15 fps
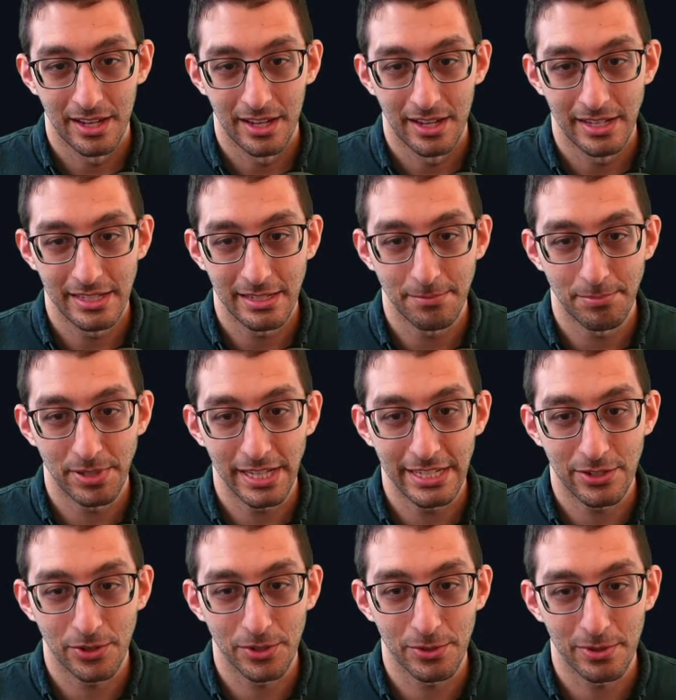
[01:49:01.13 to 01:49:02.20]
It's a
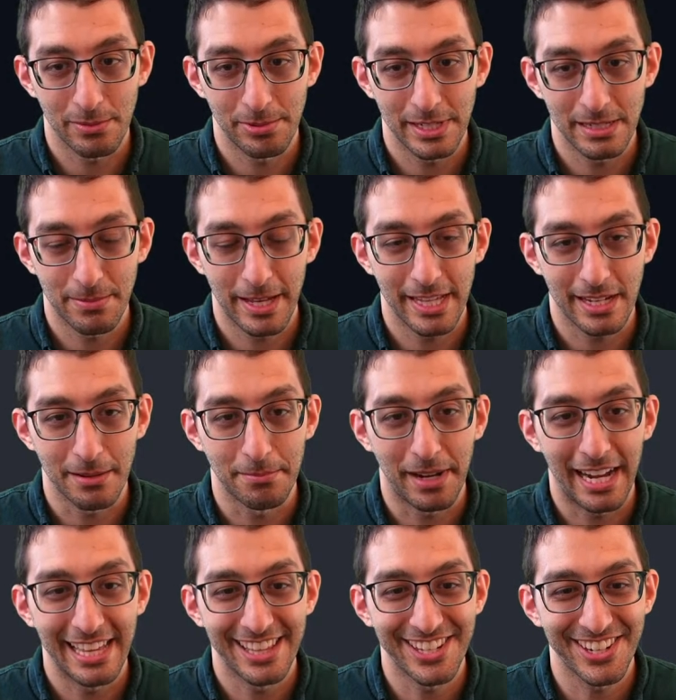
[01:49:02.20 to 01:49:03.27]
placeholder replaced by the compiler.